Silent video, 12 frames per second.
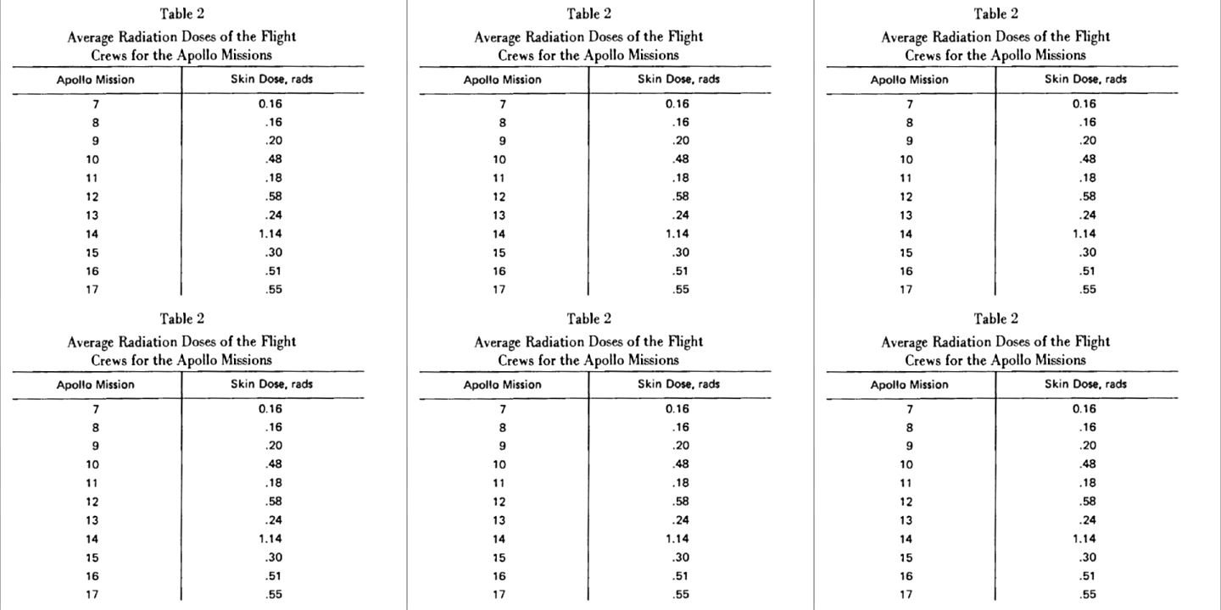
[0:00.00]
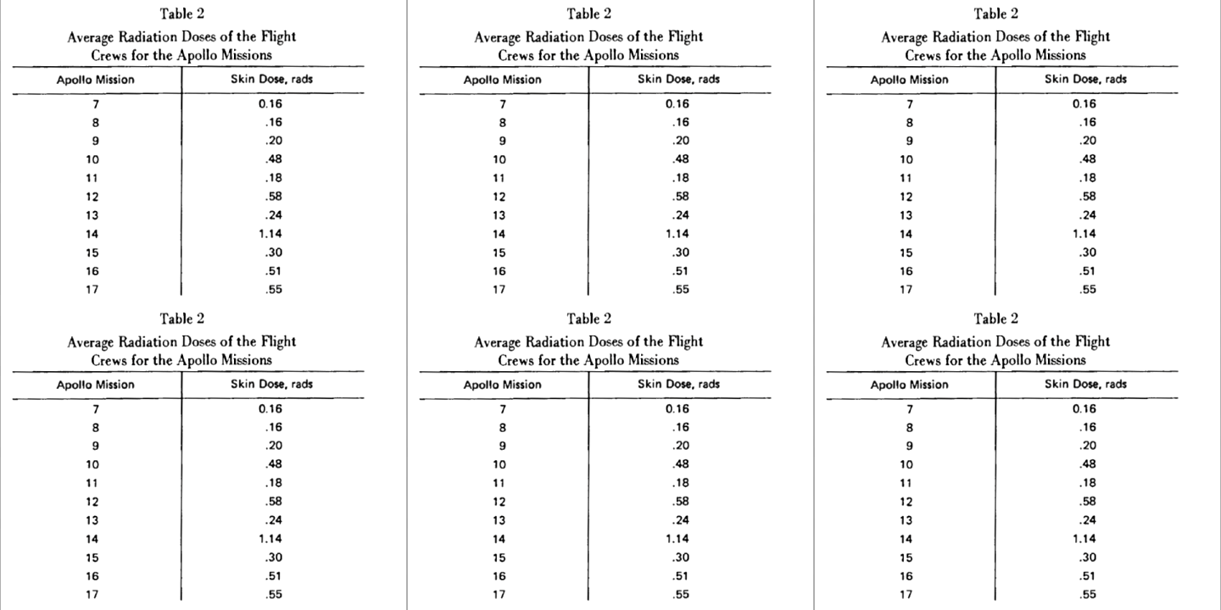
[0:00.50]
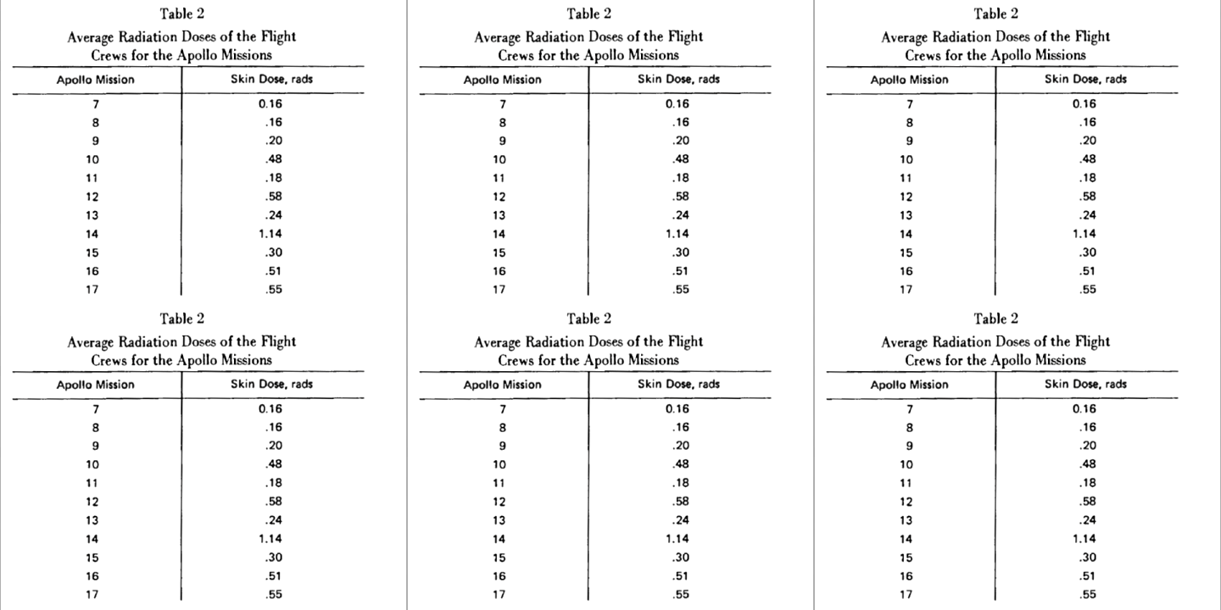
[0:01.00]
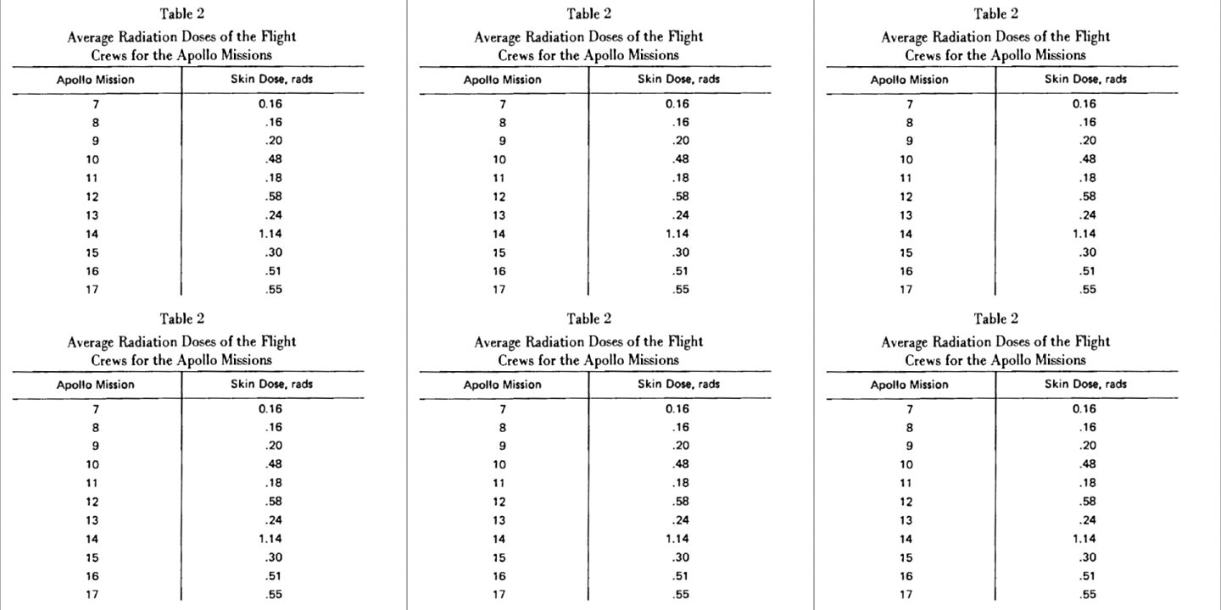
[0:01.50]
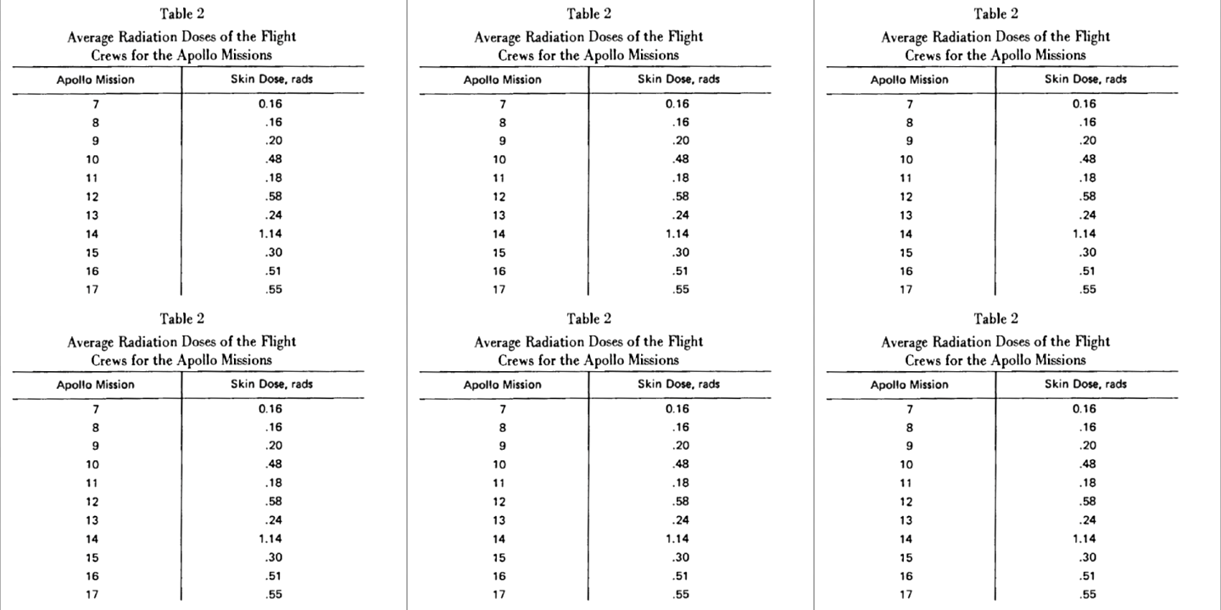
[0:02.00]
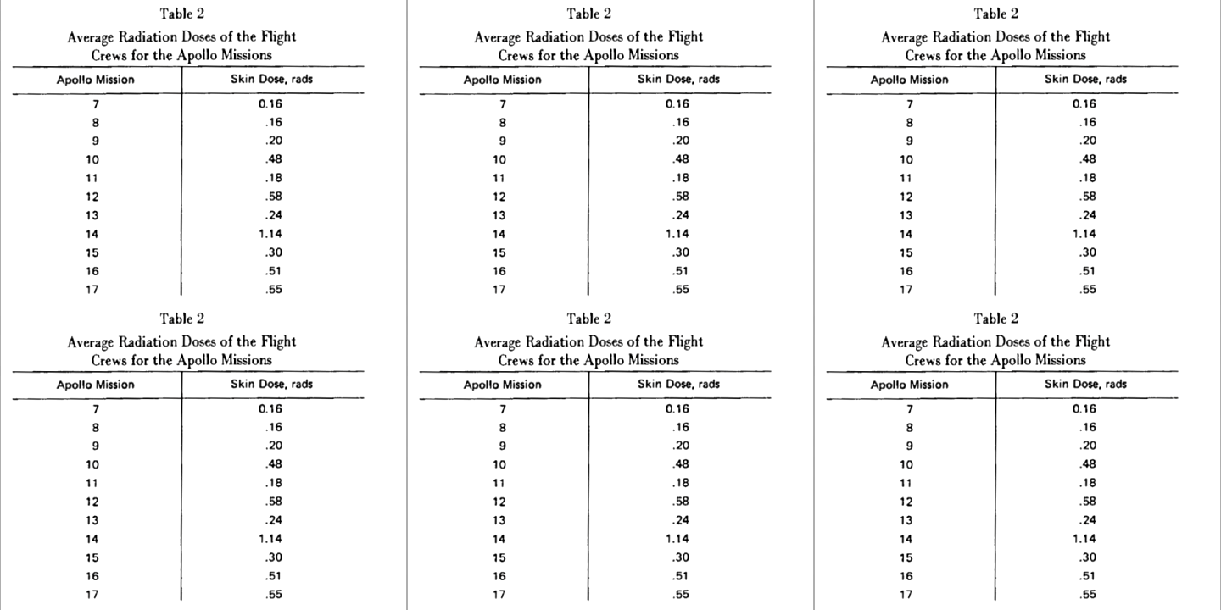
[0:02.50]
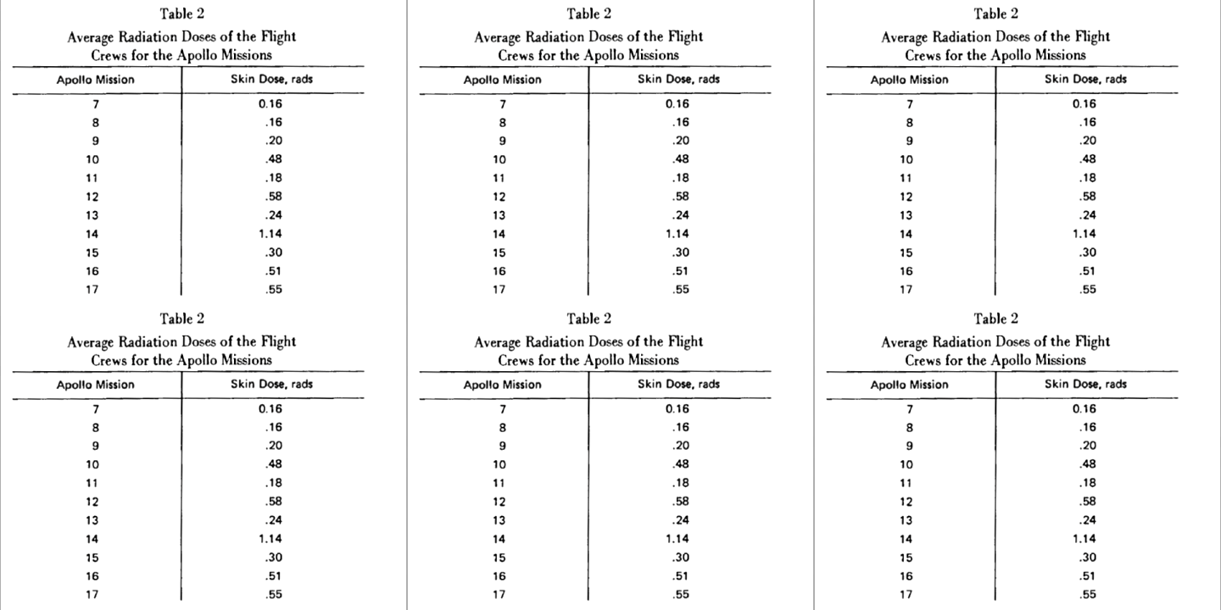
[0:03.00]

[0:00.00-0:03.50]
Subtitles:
(no speaker visible)